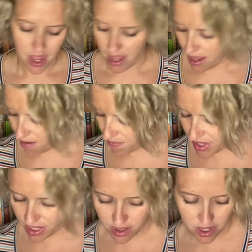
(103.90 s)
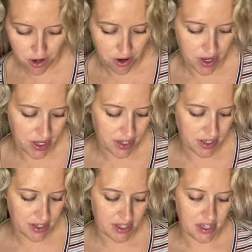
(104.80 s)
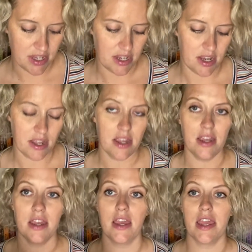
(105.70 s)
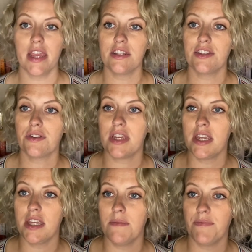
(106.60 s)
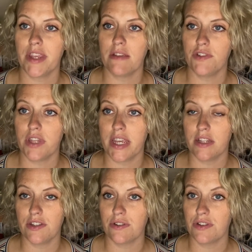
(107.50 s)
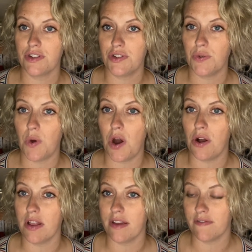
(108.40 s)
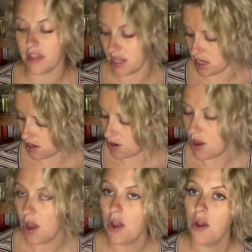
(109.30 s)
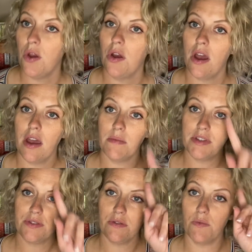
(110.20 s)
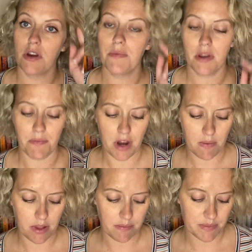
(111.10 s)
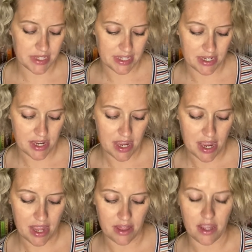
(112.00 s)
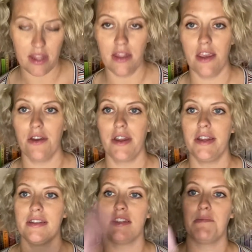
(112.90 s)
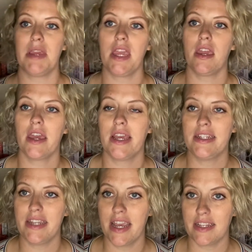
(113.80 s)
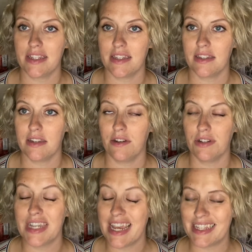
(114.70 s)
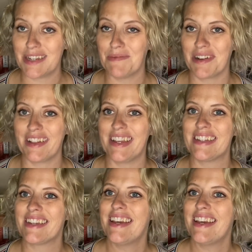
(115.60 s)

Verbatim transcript: Um, then there is the answer key that gives you the answers to all of the um, student workbook problems. And then there is the pink text or test booklet.